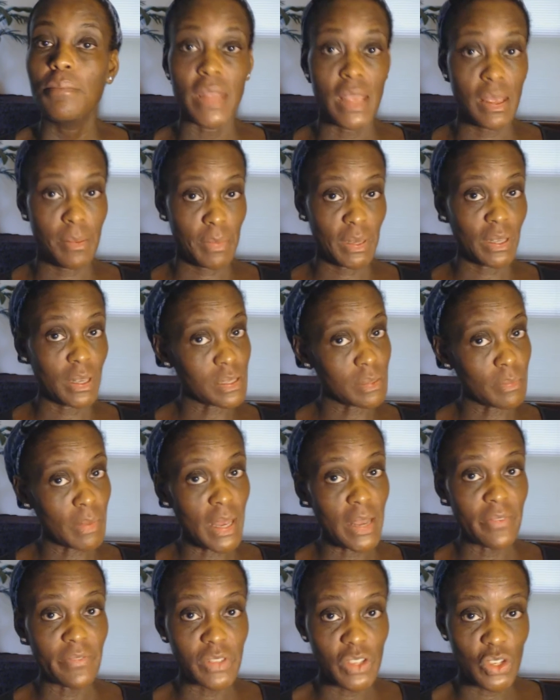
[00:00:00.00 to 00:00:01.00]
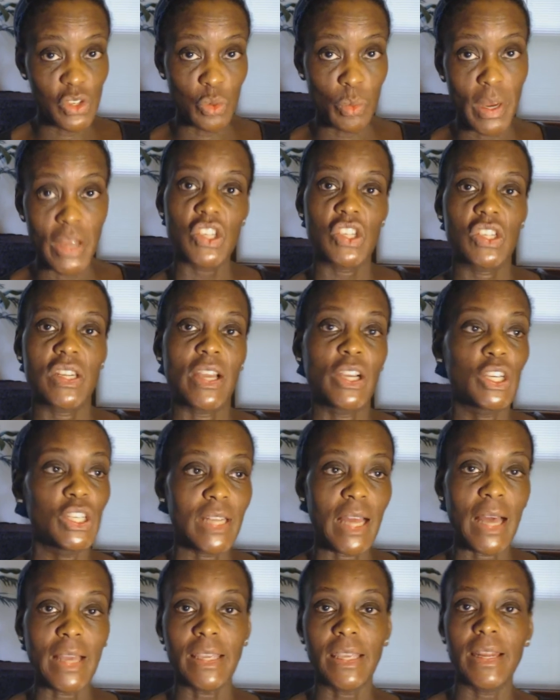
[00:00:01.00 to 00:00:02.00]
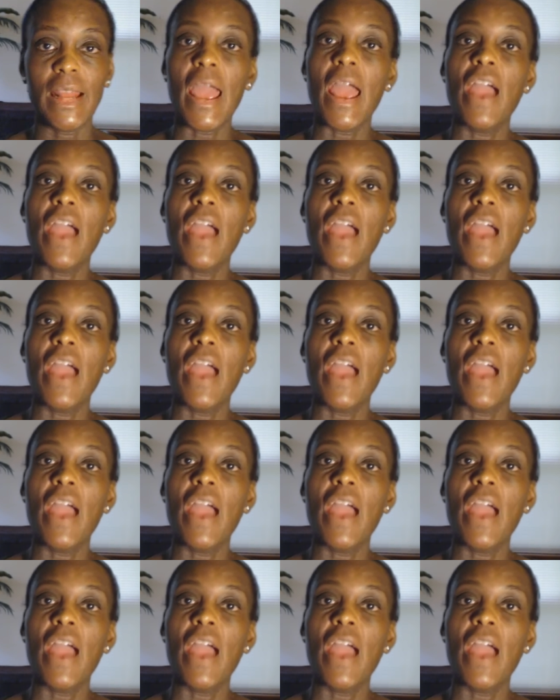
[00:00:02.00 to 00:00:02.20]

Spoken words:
And because of my situation, I could not get